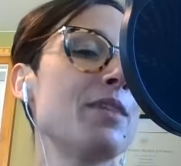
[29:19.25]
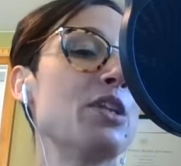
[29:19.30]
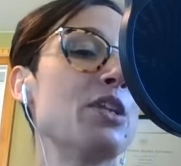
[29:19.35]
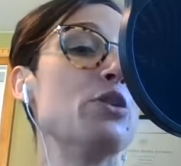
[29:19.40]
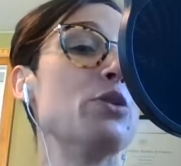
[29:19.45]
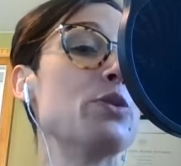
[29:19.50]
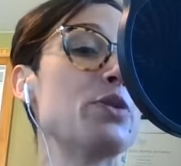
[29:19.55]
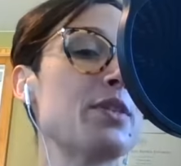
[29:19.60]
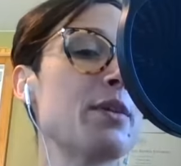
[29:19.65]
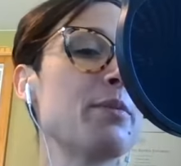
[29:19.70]

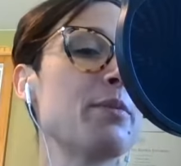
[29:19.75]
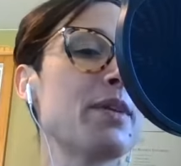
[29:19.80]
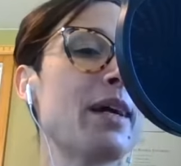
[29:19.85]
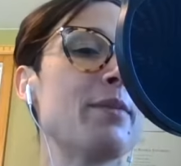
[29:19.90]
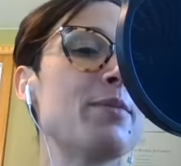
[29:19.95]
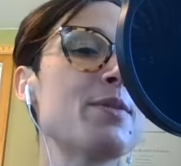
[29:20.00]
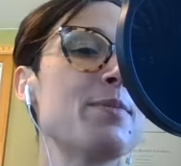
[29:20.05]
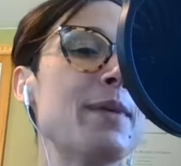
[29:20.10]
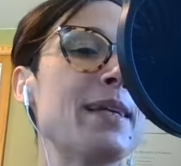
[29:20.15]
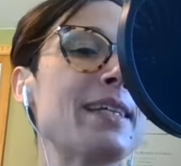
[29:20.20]
news
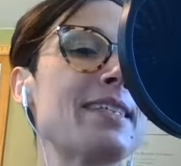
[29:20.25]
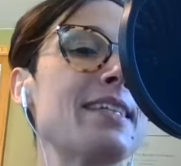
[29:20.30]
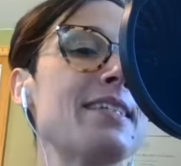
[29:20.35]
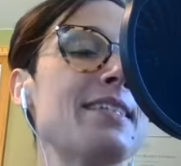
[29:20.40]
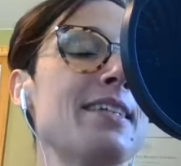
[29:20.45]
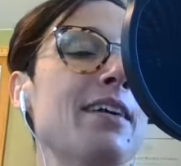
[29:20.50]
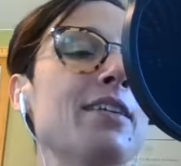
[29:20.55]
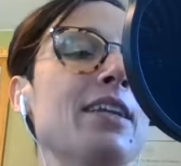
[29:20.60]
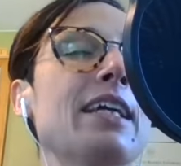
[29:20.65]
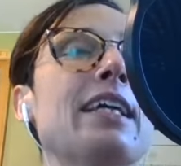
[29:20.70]
sometimes makes it
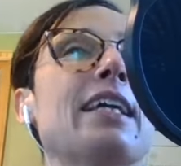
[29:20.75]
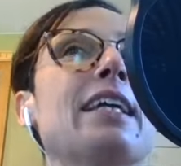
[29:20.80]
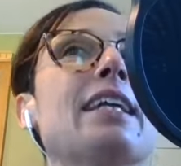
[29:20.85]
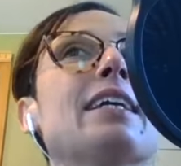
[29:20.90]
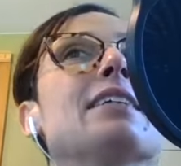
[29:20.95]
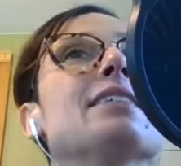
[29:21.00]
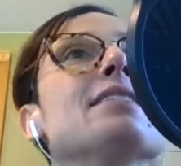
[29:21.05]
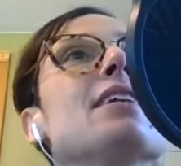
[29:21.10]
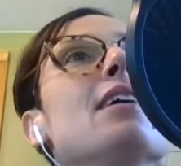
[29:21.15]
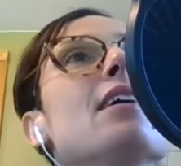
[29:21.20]
sound like it
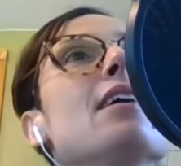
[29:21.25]
is